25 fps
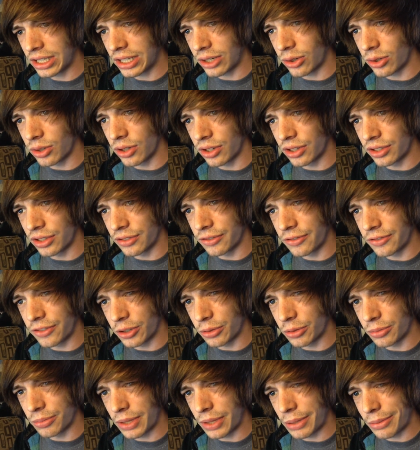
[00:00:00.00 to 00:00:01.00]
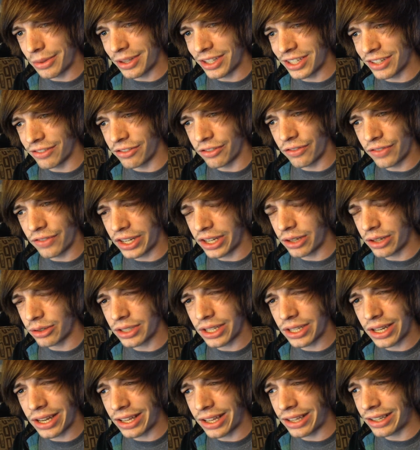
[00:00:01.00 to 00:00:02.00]
or and film maybe a different video
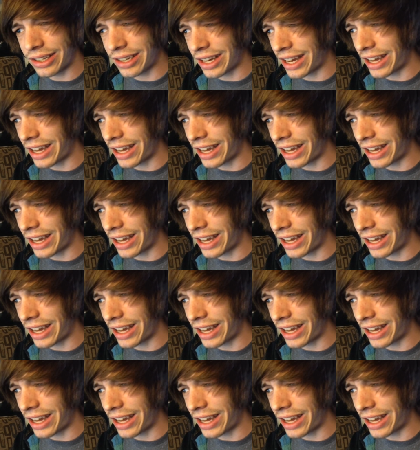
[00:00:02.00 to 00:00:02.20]
today.